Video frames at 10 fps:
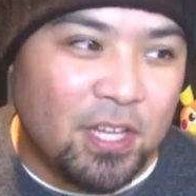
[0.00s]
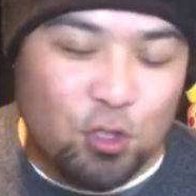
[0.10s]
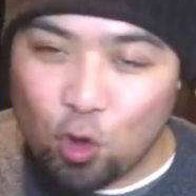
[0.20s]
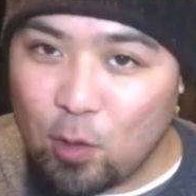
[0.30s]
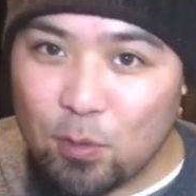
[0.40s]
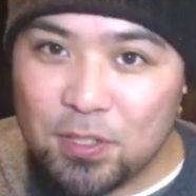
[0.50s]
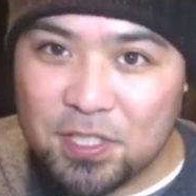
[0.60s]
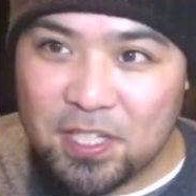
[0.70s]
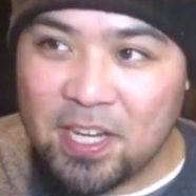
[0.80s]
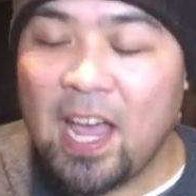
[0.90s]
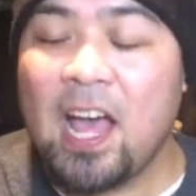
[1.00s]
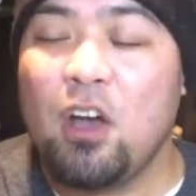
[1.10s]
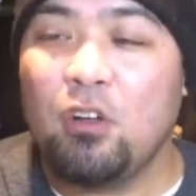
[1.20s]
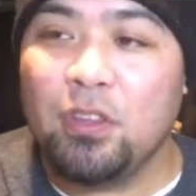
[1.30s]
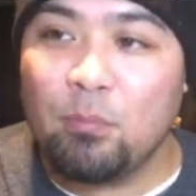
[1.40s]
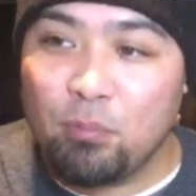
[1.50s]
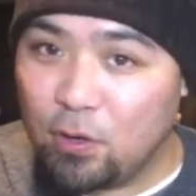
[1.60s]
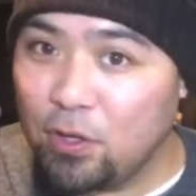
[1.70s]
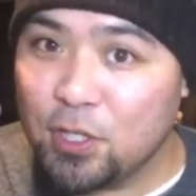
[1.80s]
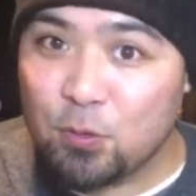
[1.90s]
enjoyable seeing how the
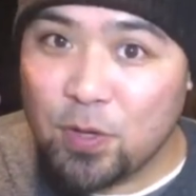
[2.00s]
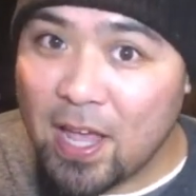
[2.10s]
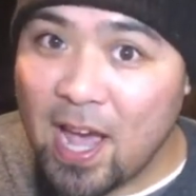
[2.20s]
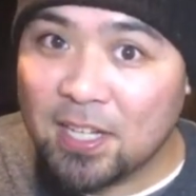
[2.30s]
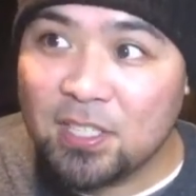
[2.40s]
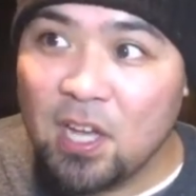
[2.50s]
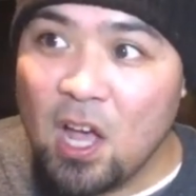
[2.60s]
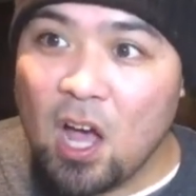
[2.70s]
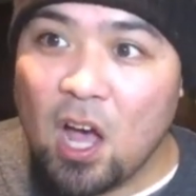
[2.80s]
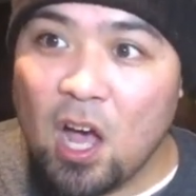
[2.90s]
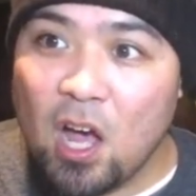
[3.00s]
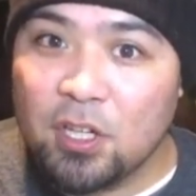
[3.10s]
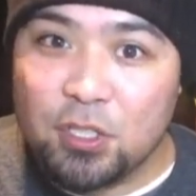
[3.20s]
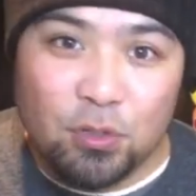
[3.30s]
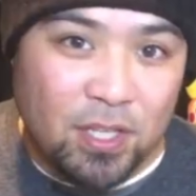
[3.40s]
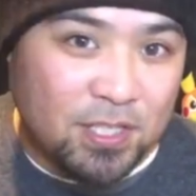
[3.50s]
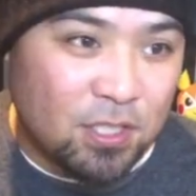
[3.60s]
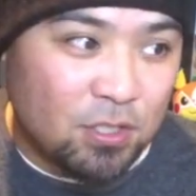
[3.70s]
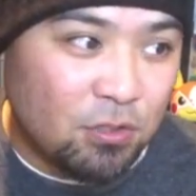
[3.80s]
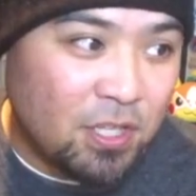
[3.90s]
brothers react to
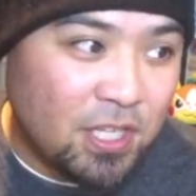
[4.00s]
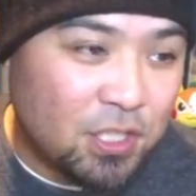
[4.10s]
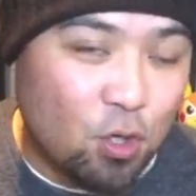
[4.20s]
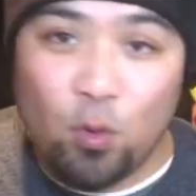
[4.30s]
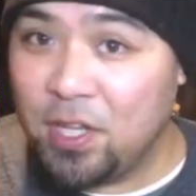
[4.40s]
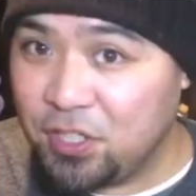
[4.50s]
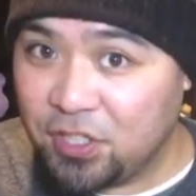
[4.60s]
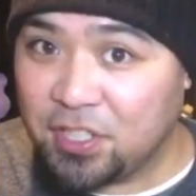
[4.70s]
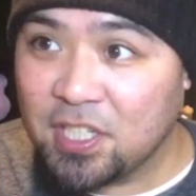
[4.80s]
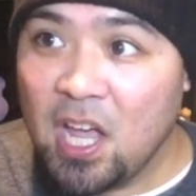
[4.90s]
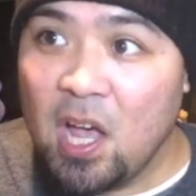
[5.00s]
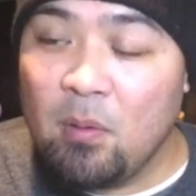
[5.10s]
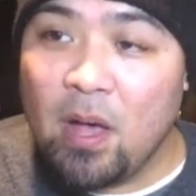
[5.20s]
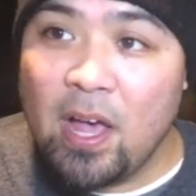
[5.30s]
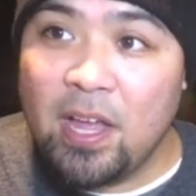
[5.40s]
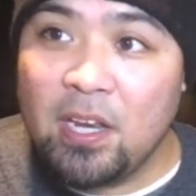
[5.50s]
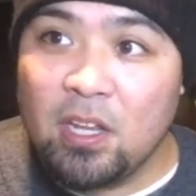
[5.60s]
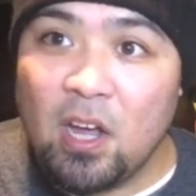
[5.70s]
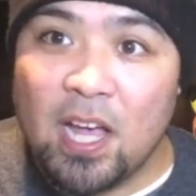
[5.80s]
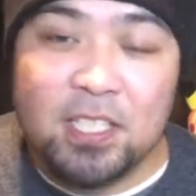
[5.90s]
these questions. And,
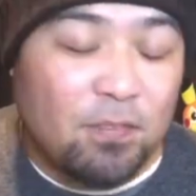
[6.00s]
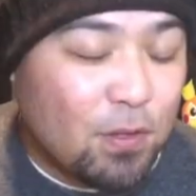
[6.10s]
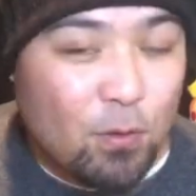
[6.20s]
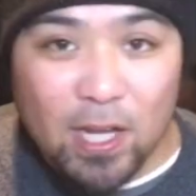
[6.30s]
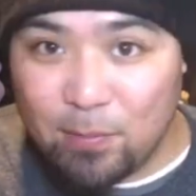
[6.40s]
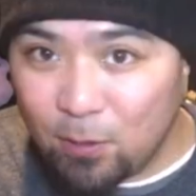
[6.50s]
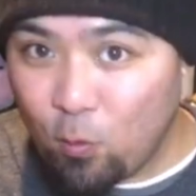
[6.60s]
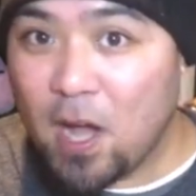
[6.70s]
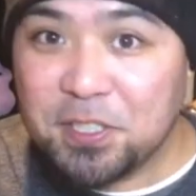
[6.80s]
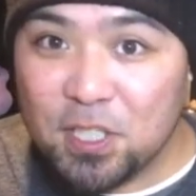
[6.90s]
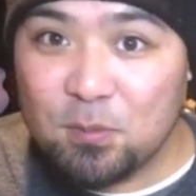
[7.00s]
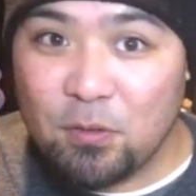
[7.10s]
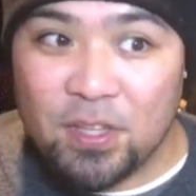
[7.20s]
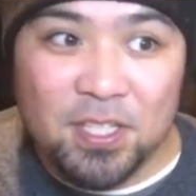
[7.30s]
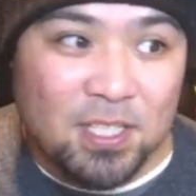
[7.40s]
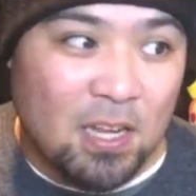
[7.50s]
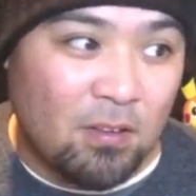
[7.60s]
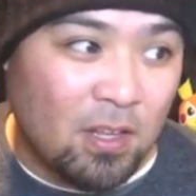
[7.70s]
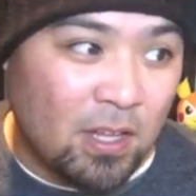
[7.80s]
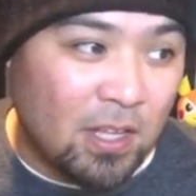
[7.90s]
you know, I definitely recommend watching this movie.
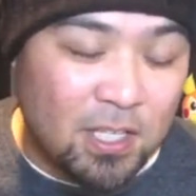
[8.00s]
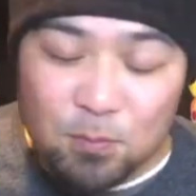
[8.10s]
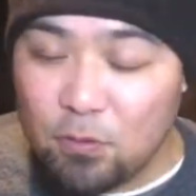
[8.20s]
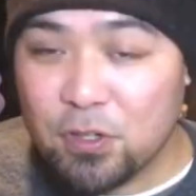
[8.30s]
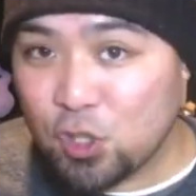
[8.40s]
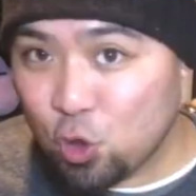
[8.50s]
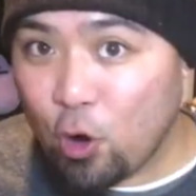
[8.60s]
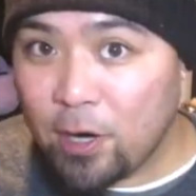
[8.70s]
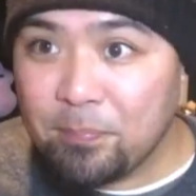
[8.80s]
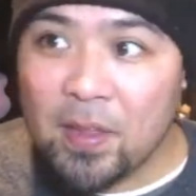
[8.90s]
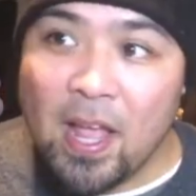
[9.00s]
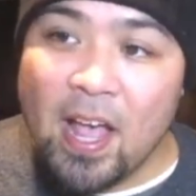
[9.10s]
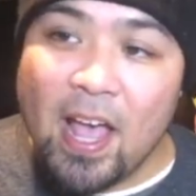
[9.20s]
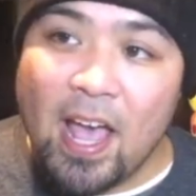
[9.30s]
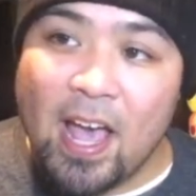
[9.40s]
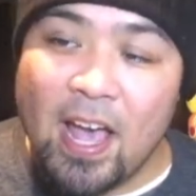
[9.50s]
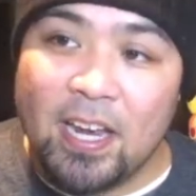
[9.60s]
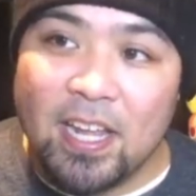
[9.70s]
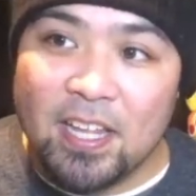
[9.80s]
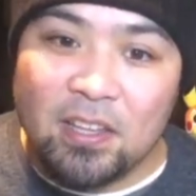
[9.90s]
This movie is short,
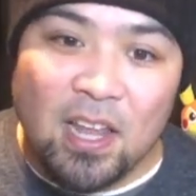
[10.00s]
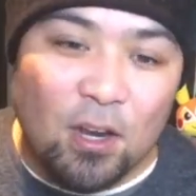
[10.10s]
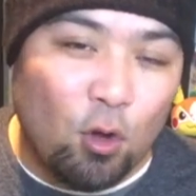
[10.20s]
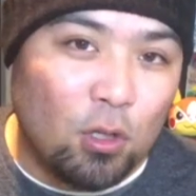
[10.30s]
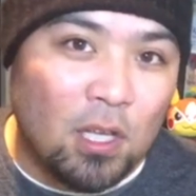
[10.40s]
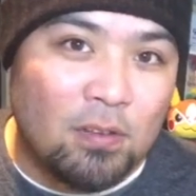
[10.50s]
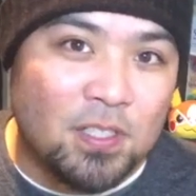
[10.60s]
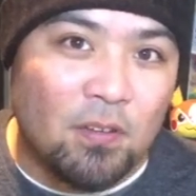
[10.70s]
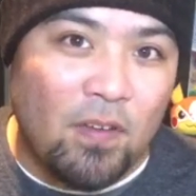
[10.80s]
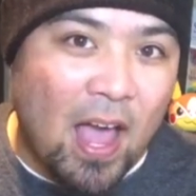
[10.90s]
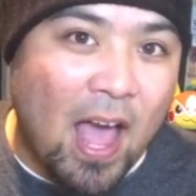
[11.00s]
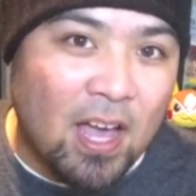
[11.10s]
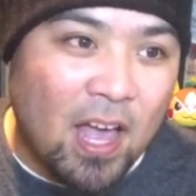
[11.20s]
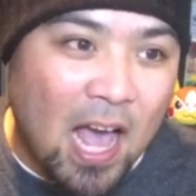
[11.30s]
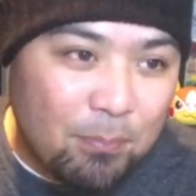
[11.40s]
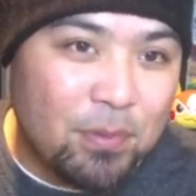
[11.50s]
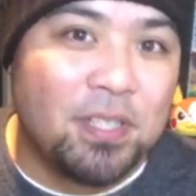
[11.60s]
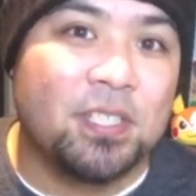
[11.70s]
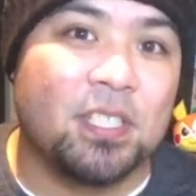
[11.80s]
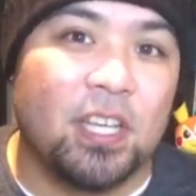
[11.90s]
and not a whole lot of stuff
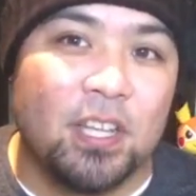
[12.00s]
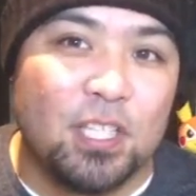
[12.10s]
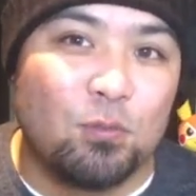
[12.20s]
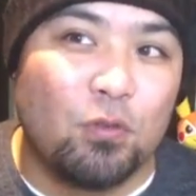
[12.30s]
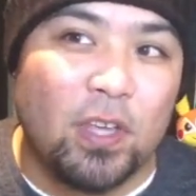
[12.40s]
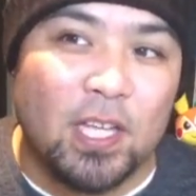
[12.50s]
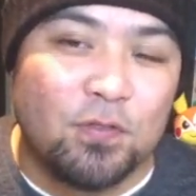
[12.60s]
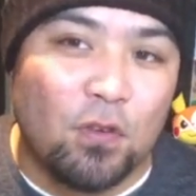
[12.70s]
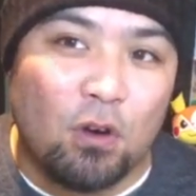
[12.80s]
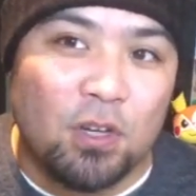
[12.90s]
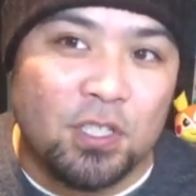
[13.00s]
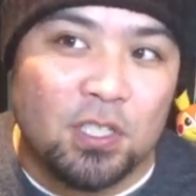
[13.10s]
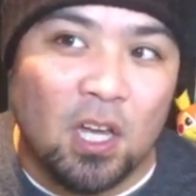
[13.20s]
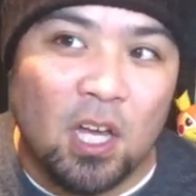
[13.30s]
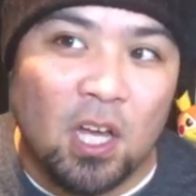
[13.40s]
happens in this movie as far as